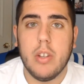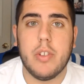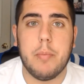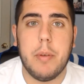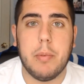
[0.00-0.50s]

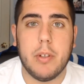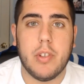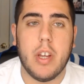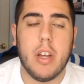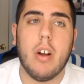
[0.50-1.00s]
Some people are
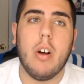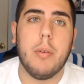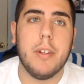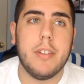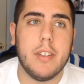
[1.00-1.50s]
saying,
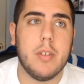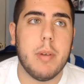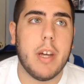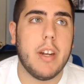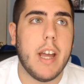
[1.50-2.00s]
oh, well, it takes
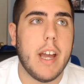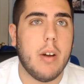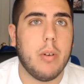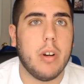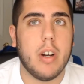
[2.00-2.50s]
about an
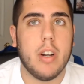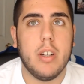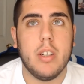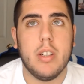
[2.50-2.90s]
hour,